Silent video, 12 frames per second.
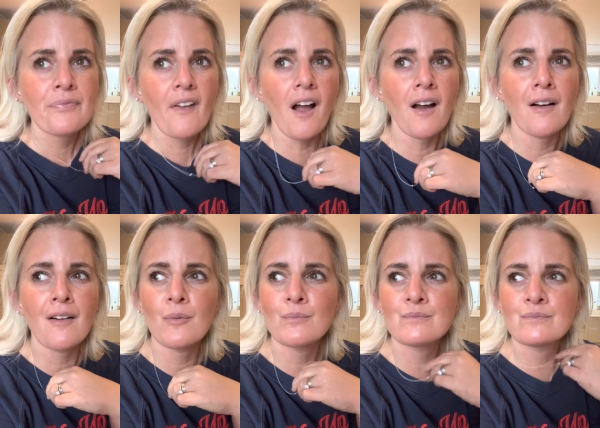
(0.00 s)

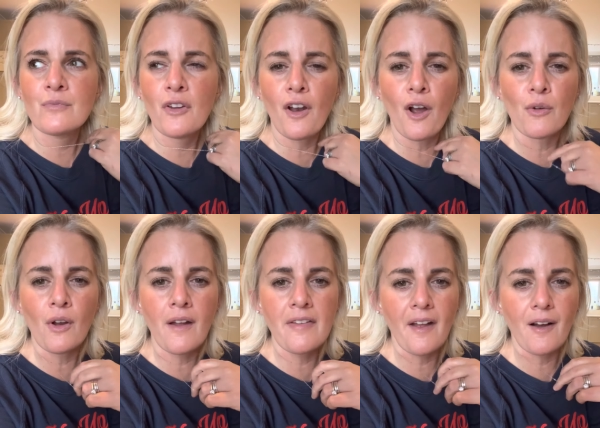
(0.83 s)
um, you know,
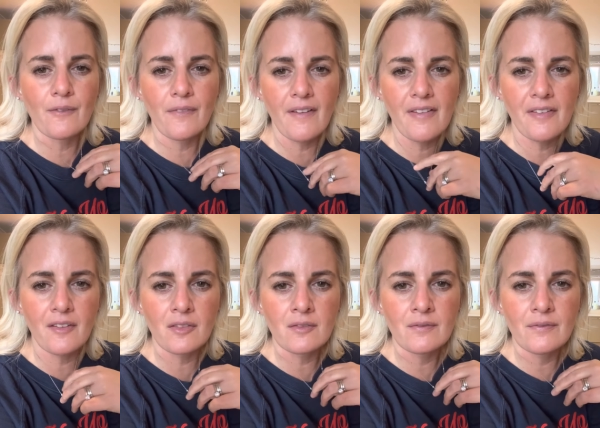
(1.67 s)
nice outfits
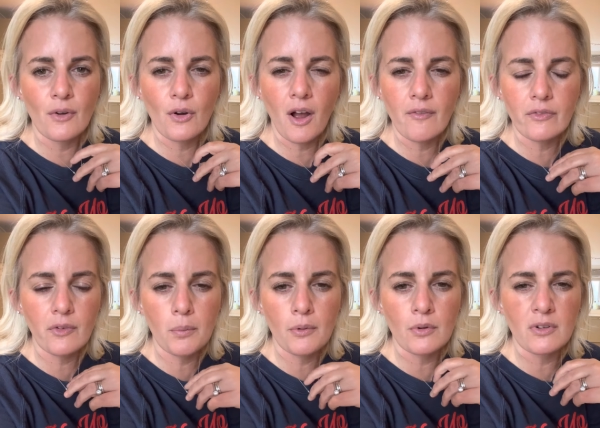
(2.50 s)
and feel
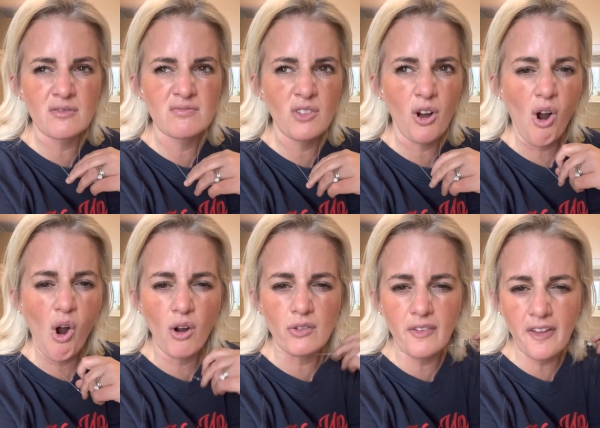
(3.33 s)
comfortable and not
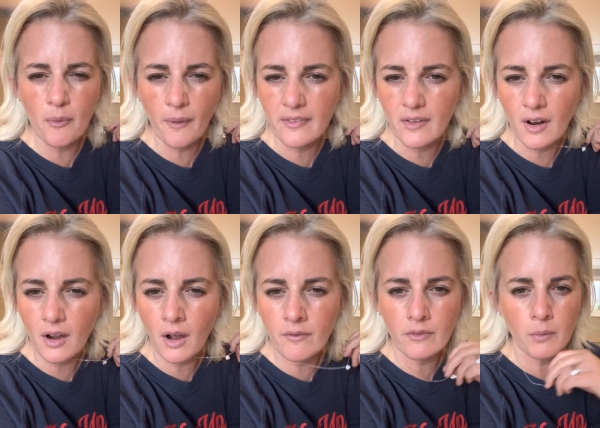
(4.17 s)
hot and sweaty and
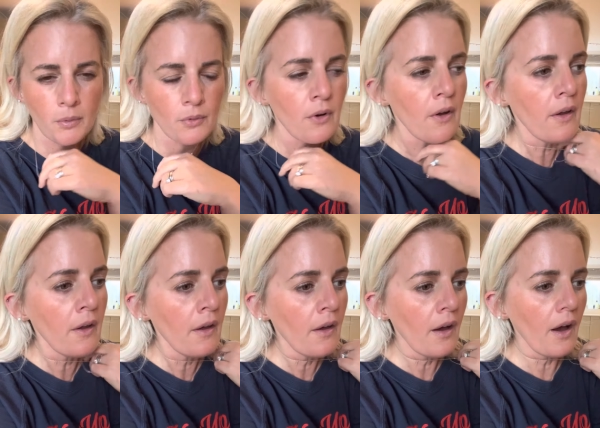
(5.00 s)
uncomfortable.
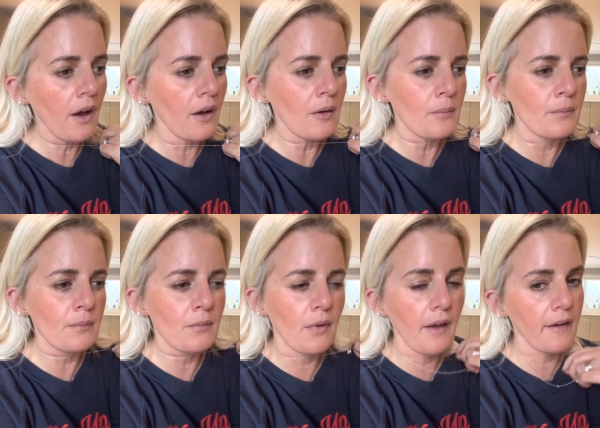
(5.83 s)
Um,
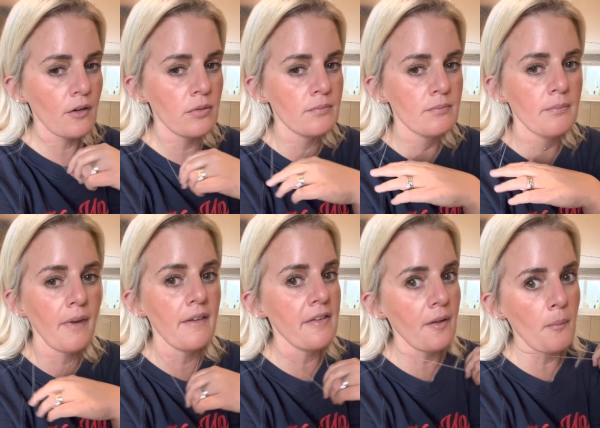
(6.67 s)
like
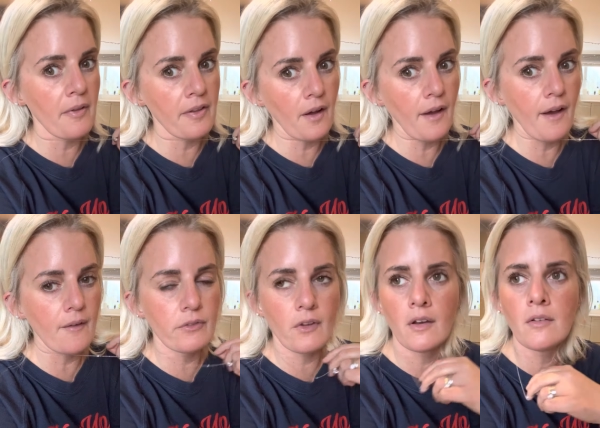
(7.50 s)
many summers I
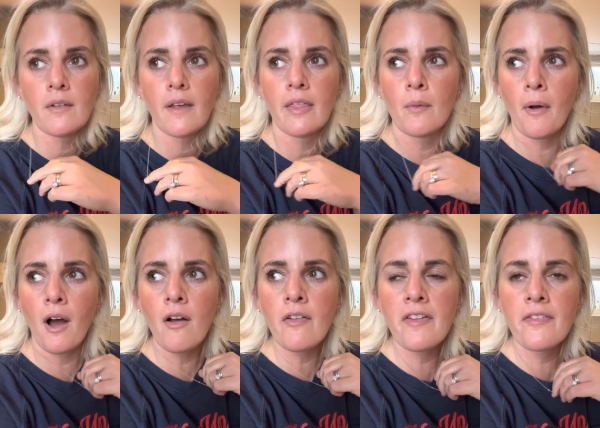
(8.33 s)
have done in the
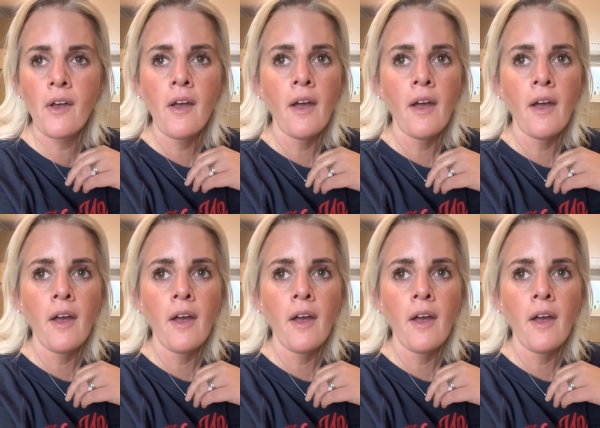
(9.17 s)
past.